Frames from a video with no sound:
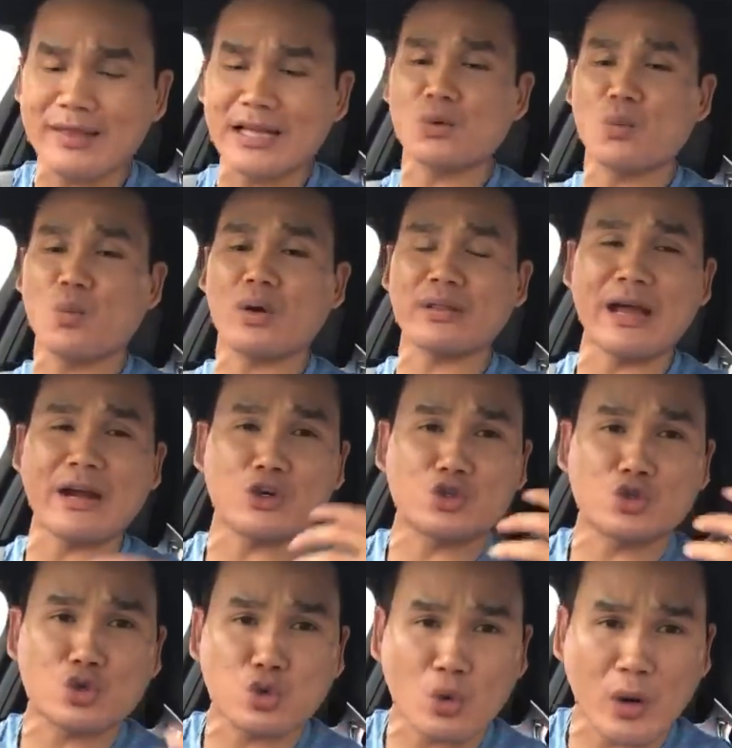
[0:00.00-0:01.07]
that
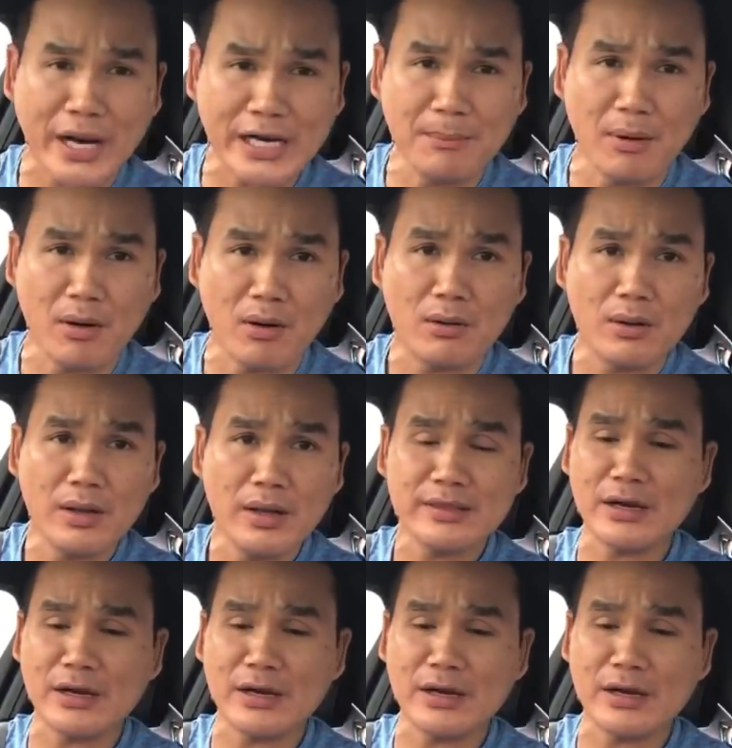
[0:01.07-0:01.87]
are trainable.